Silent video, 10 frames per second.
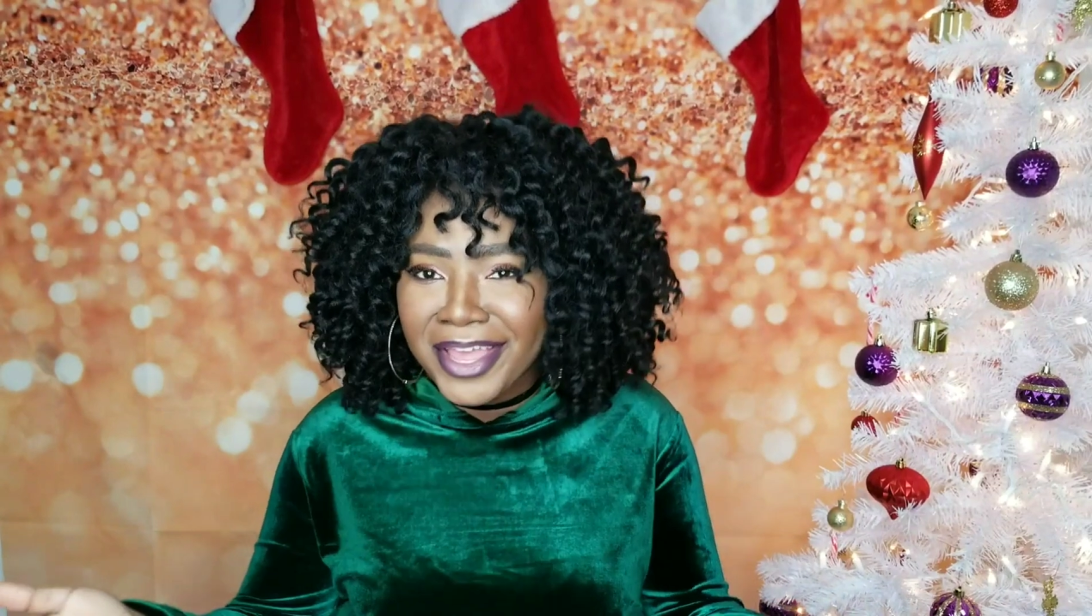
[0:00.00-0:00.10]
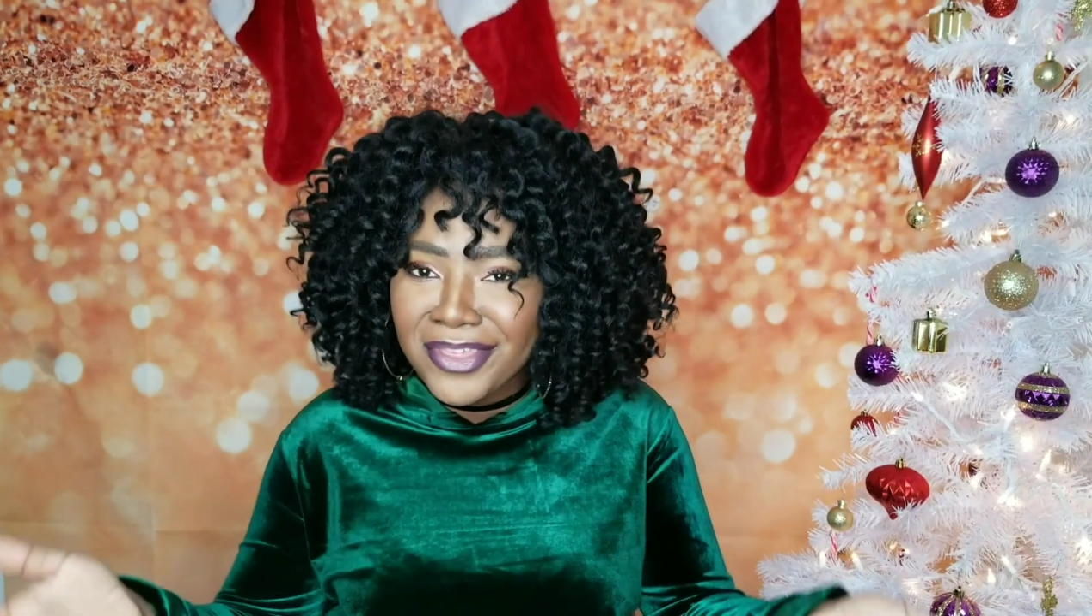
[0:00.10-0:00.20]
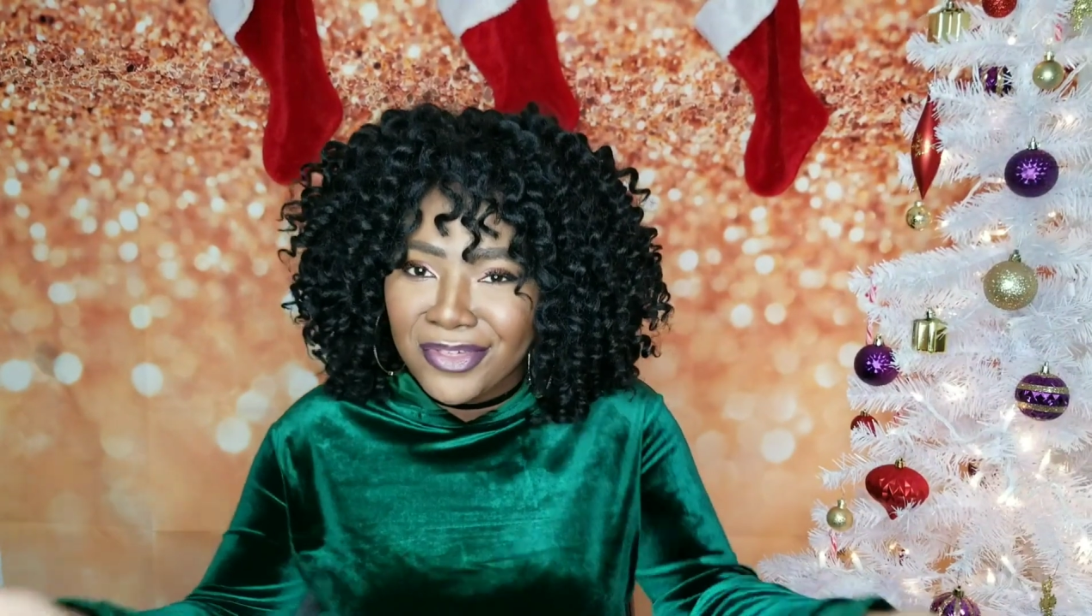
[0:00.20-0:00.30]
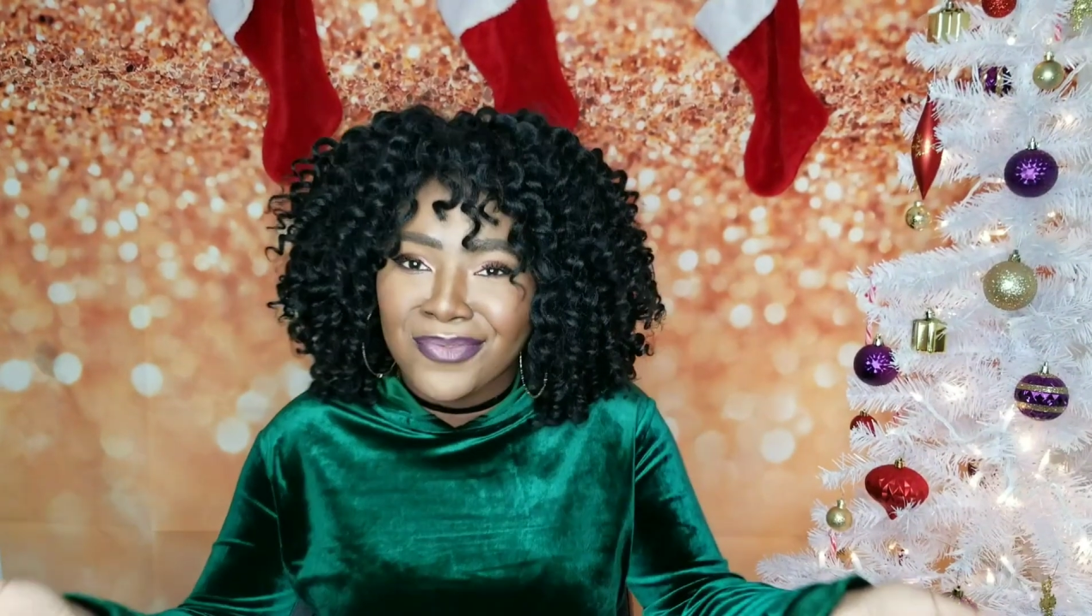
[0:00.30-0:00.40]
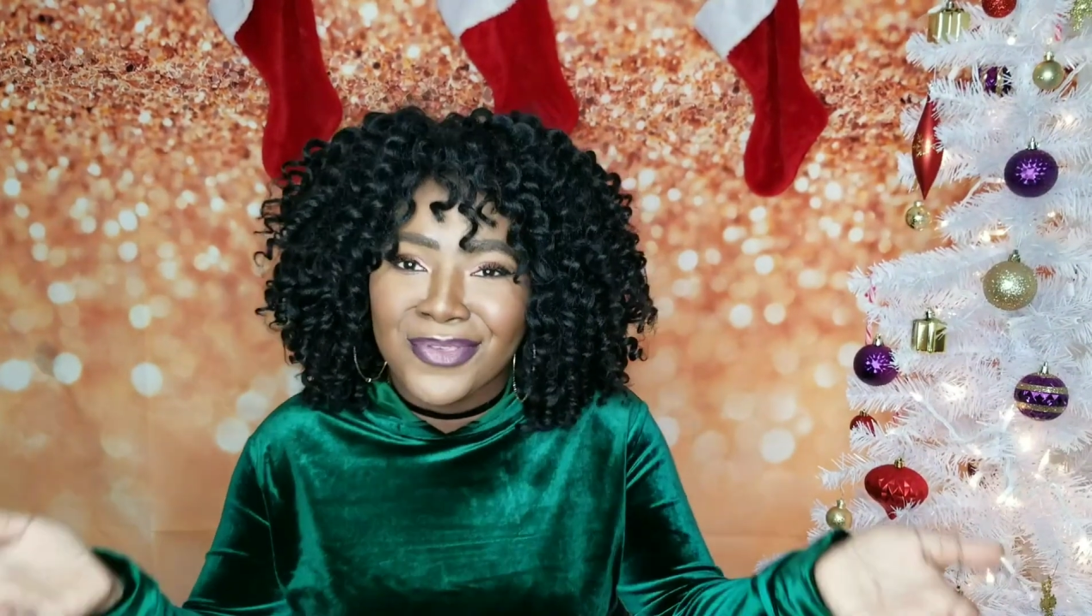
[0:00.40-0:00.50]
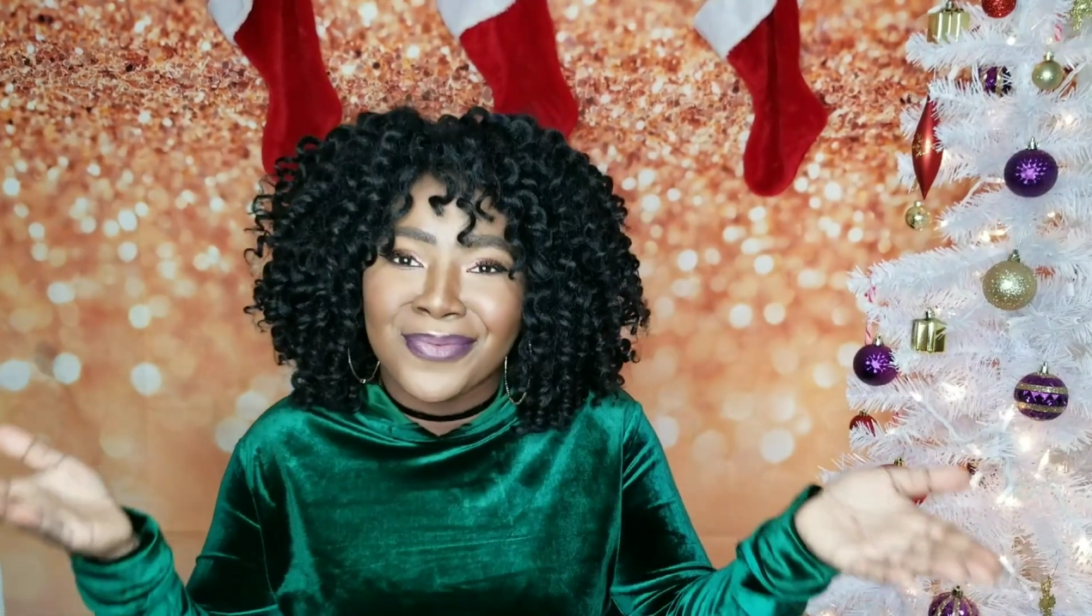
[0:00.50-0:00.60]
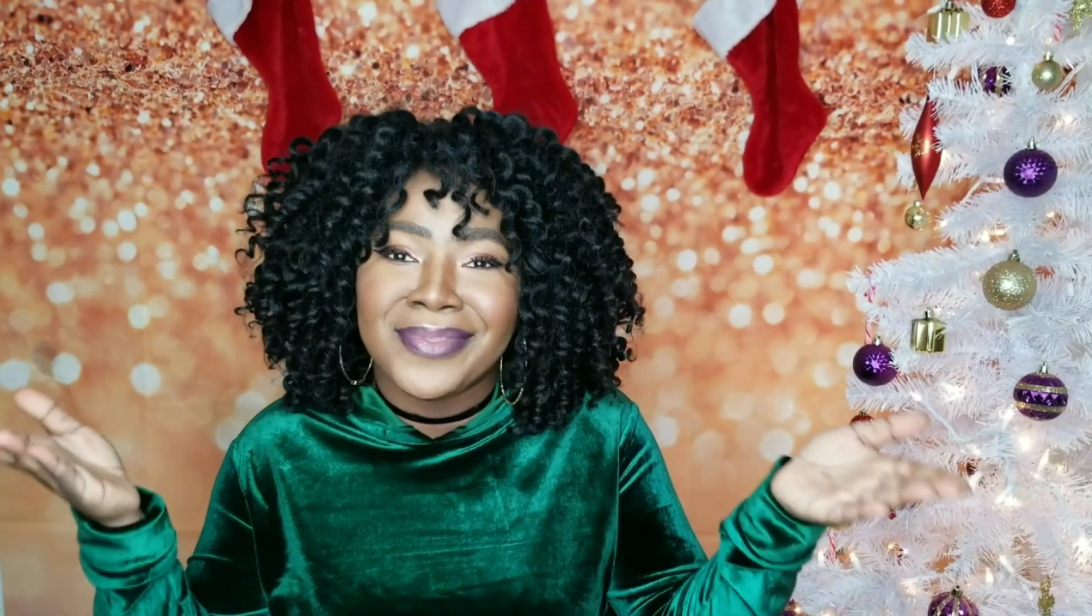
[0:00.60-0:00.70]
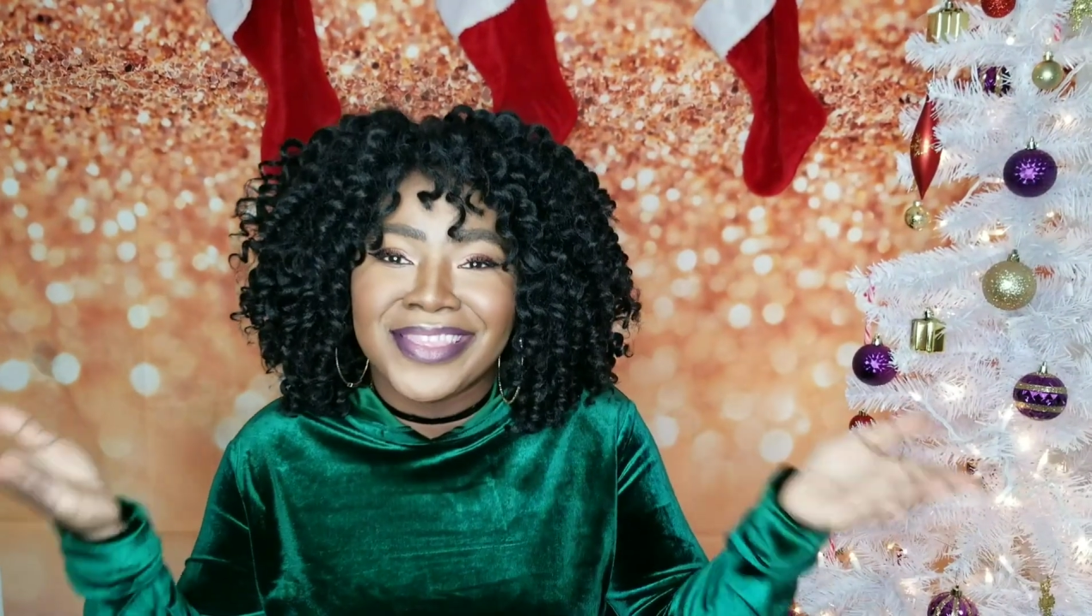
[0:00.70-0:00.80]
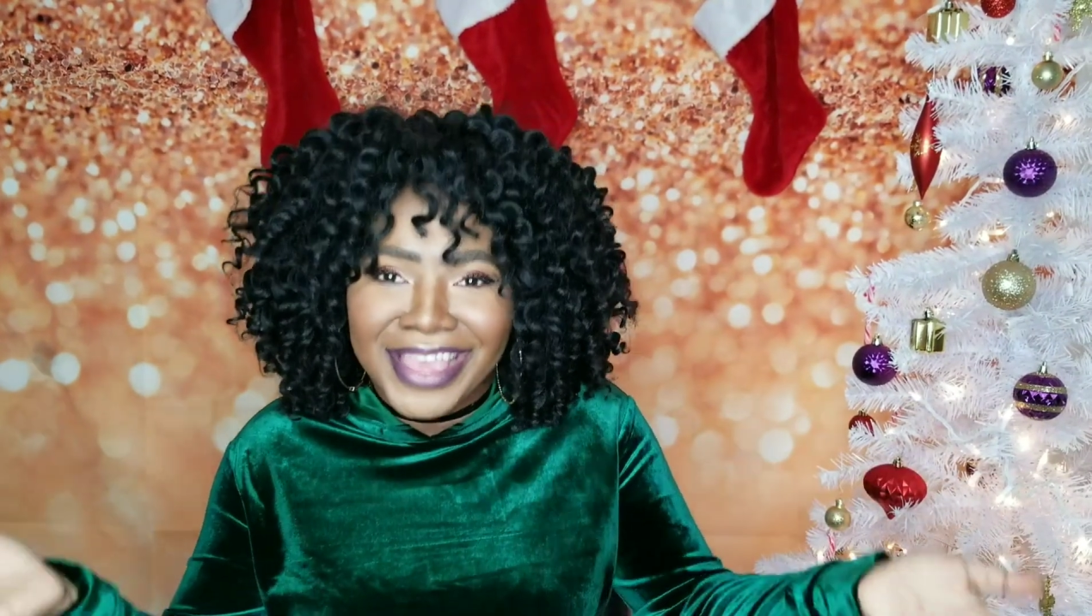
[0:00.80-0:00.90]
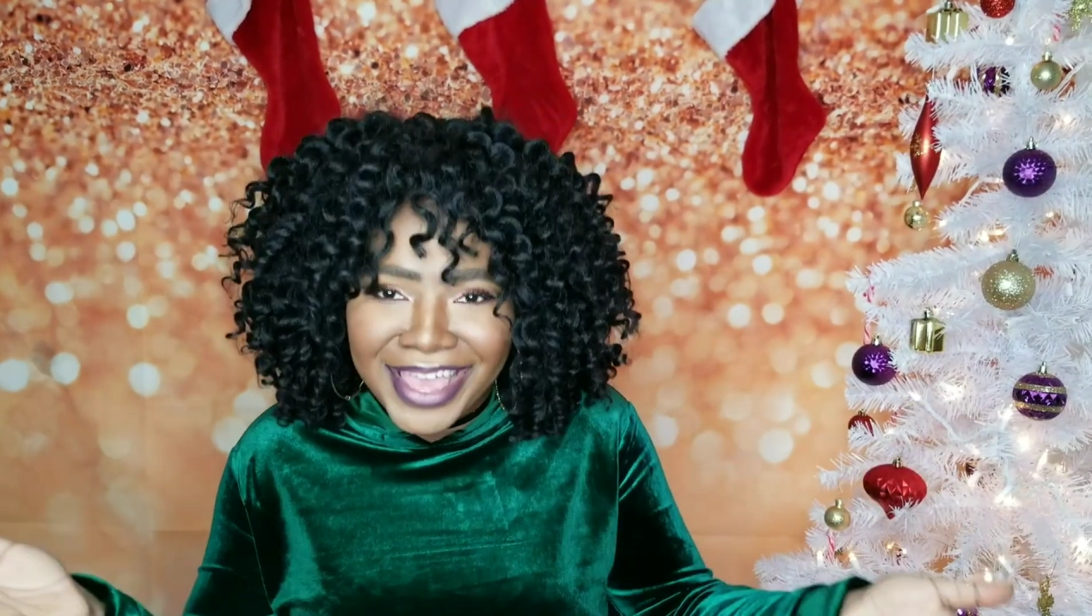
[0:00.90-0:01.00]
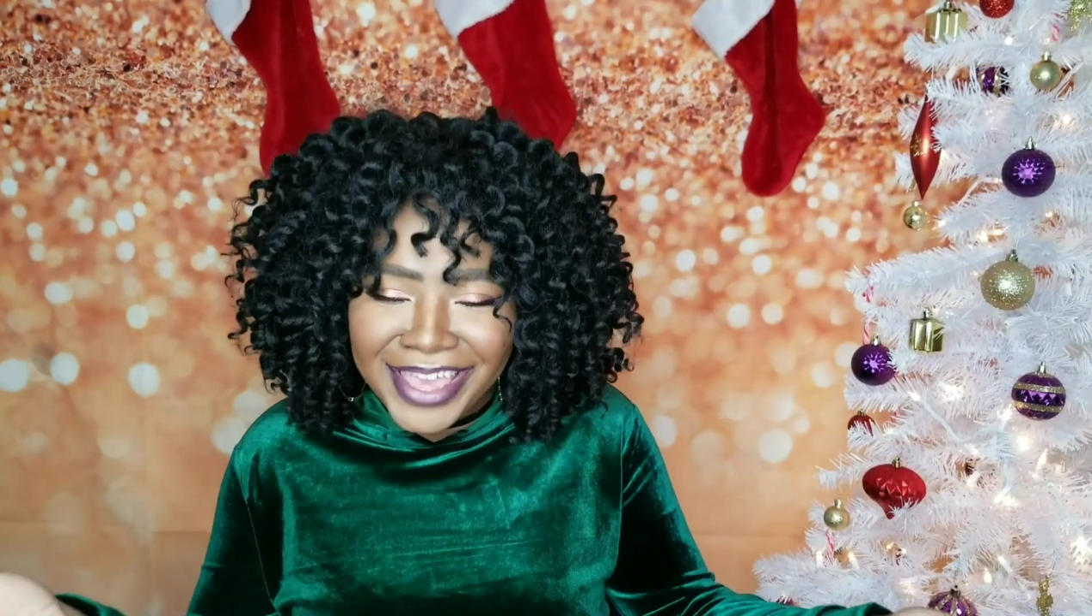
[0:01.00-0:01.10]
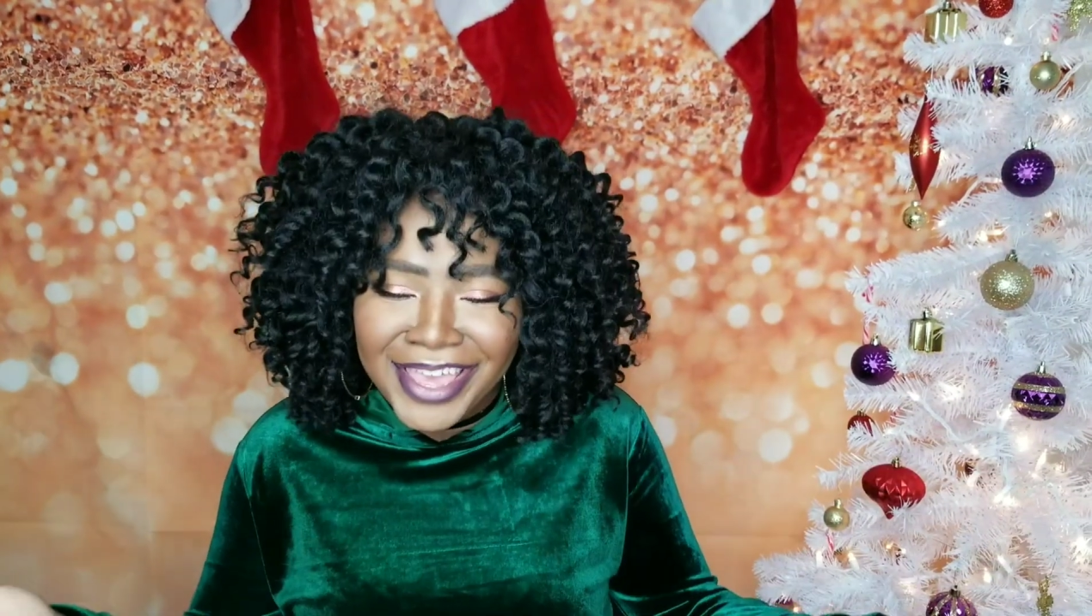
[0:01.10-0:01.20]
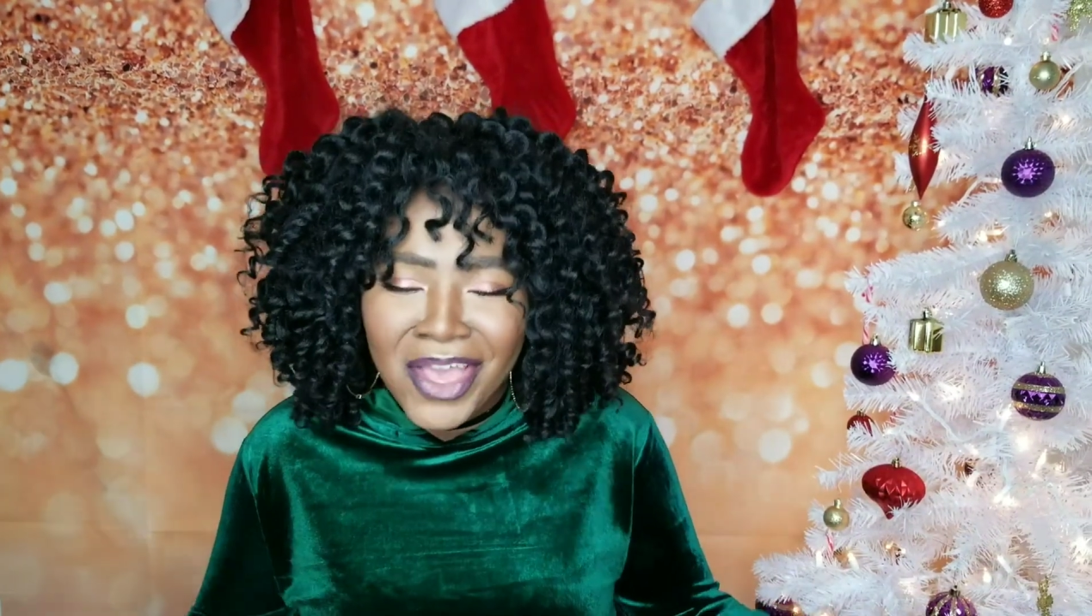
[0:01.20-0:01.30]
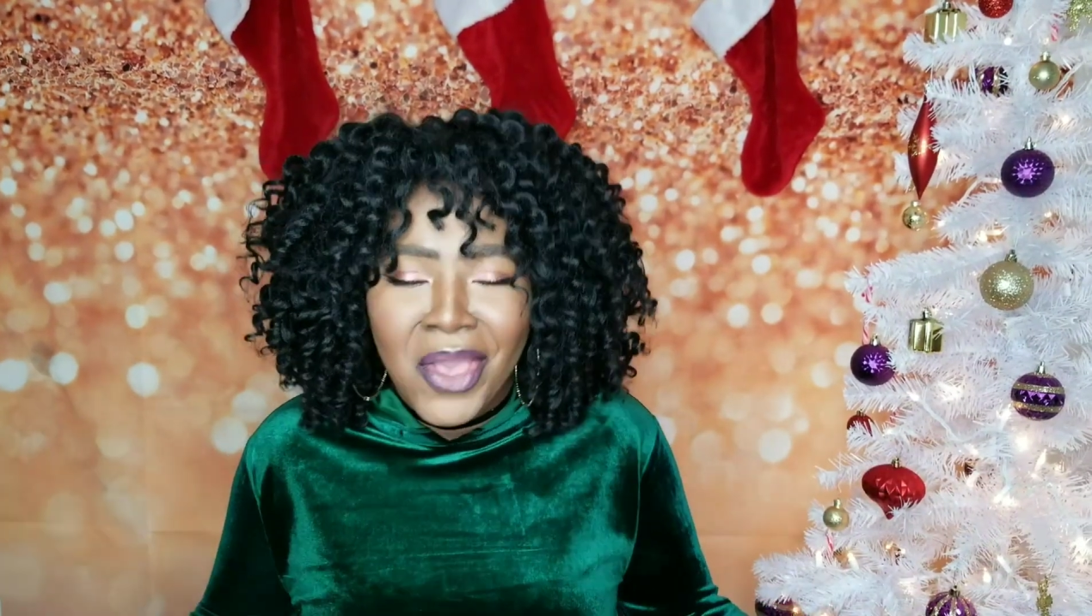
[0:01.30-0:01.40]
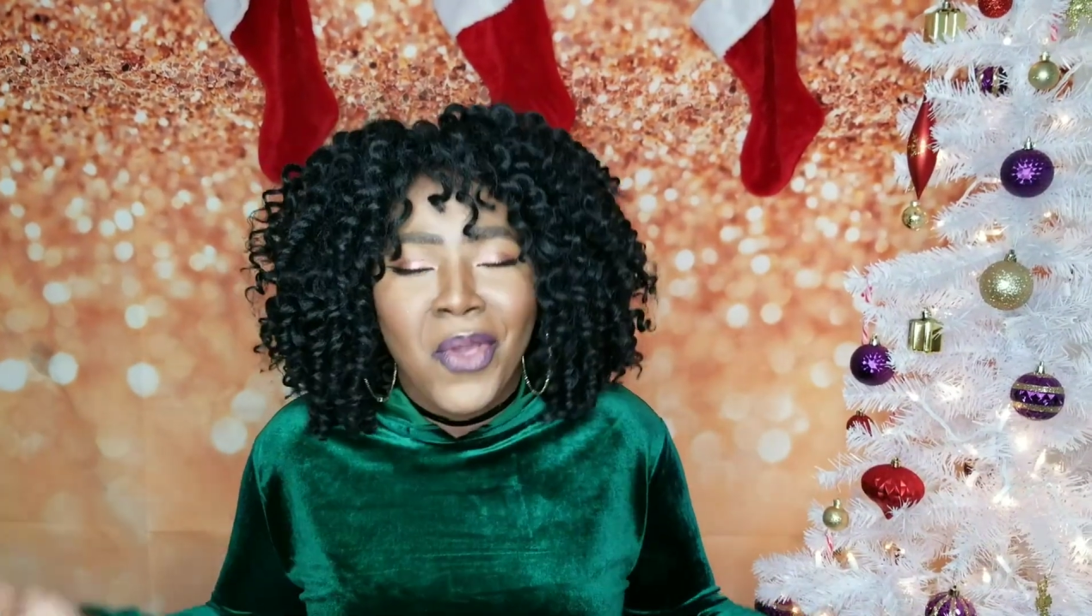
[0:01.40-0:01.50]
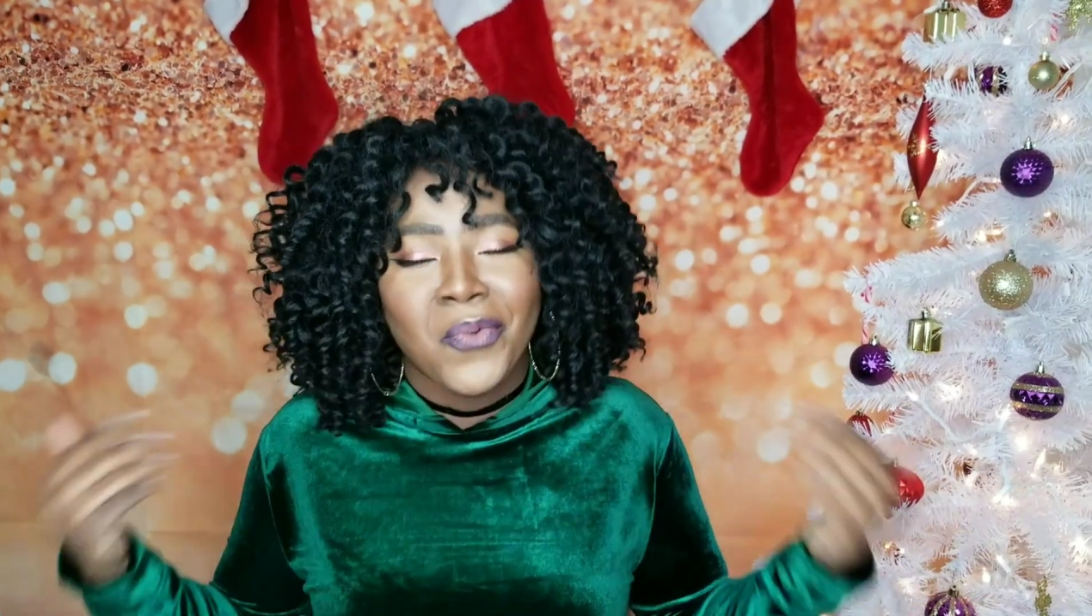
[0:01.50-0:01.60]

at you today